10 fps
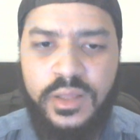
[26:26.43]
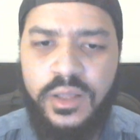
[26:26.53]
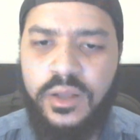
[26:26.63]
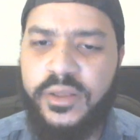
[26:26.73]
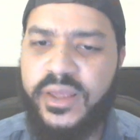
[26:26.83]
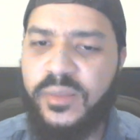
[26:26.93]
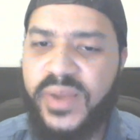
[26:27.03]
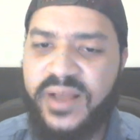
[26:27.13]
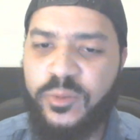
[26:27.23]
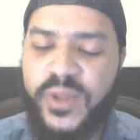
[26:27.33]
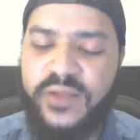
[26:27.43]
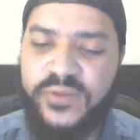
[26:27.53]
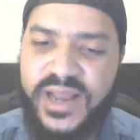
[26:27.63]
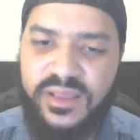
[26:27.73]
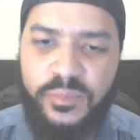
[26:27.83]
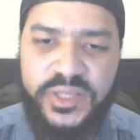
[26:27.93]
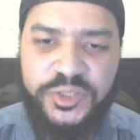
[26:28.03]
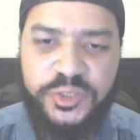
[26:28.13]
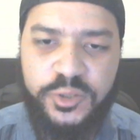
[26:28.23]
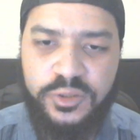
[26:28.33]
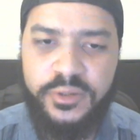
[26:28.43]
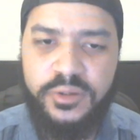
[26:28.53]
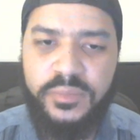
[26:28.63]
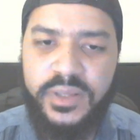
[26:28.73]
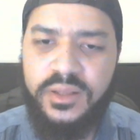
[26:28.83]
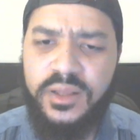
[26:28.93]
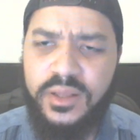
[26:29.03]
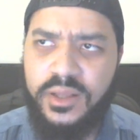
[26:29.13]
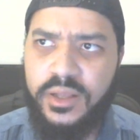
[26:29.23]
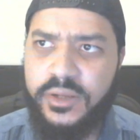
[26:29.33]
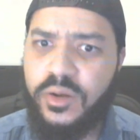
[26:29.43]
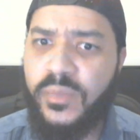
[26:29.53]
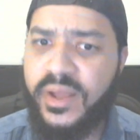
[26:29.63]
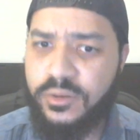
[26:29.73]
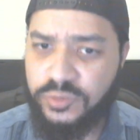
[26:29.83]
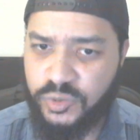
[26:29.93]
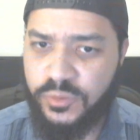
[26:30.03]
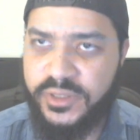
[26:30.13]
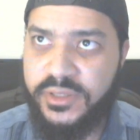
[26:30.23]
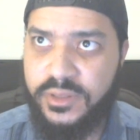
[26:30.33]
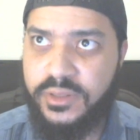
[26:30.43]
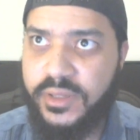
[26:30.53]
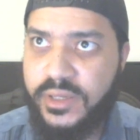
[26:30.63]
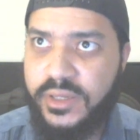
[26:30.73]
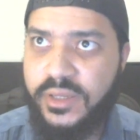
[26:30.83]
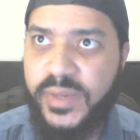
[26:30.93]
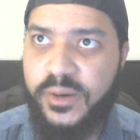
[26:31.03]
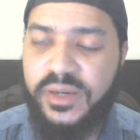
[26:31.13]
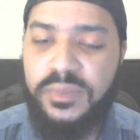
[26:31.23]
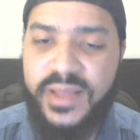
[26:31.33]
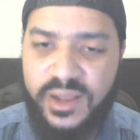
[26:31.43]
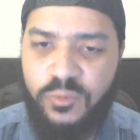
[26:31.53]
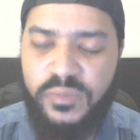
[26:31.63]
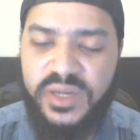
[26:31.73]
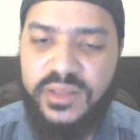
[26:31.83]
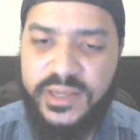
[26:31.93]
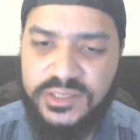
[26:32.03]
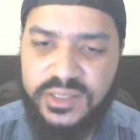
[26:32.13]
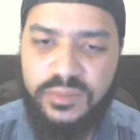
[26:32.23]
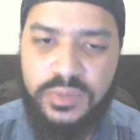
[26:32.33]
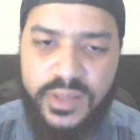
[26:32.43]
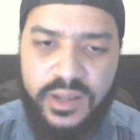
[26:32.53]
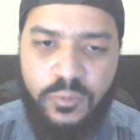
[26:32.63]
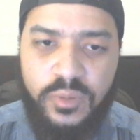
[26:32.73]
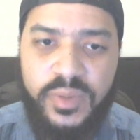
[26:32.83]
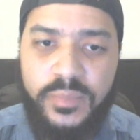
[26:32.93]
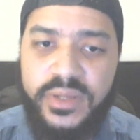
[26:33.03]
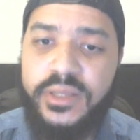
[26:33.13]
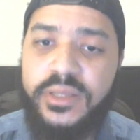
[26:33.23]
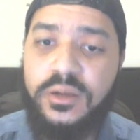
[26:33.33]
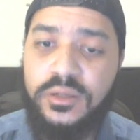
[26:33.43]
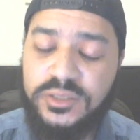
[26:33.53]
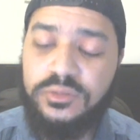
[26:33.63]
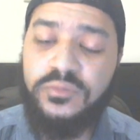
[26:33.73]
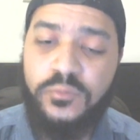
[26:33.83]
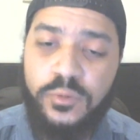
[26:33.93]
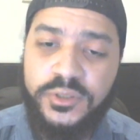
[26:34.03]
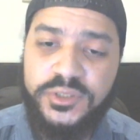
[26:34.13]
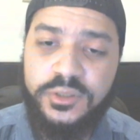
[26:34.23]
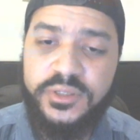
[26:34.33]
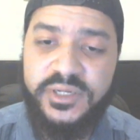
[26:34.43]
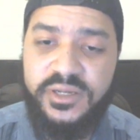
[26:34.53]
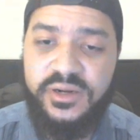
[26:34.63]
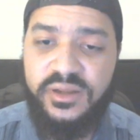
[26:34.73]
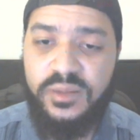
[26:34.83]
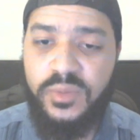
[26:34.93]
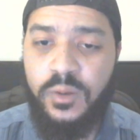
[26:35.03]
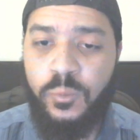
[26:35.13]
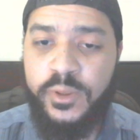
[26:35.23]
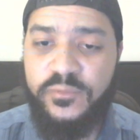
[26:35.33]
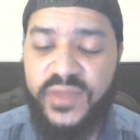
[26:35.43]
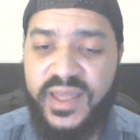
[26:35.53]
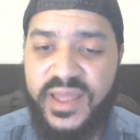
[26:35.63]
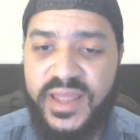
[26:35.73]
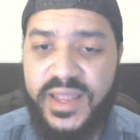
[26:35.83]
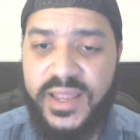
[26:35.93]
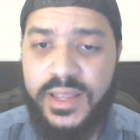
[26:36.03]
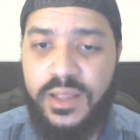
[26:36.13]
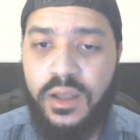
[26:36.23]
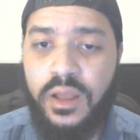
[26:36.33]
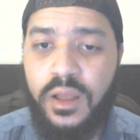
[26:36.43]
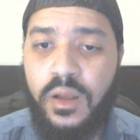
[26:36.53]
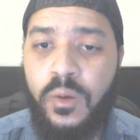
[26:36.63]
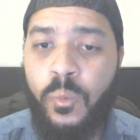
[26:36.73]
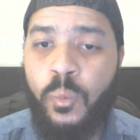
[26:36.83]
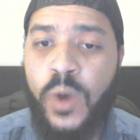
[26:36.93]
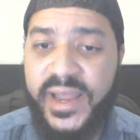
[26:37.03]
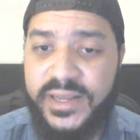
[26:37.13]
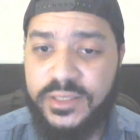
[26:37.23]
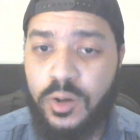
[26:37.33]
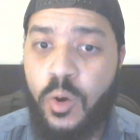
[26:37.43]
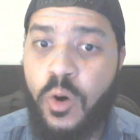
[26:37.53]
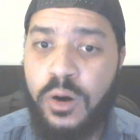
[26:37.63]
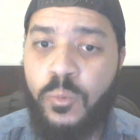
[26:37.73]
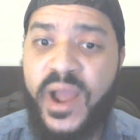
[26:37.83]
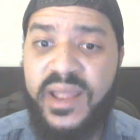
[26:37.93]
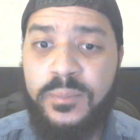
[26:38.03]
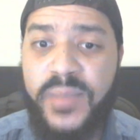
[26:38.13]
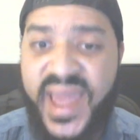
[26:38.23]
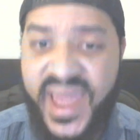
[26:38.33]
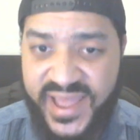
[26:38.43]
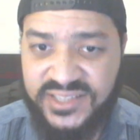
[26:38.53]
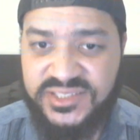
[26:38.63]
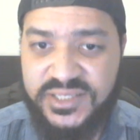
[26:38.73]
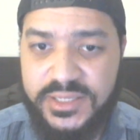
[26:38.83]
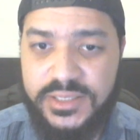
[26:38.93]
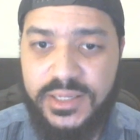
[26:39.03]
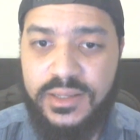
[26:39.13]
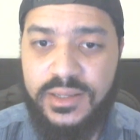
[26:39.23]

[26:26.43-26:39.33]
Oh yeah, and by the way, I forgot to mention earlier, but Michael Jordan, again, he married a black woman, a light-skinned black woman, but he also divorced her and ended up with a white or white passing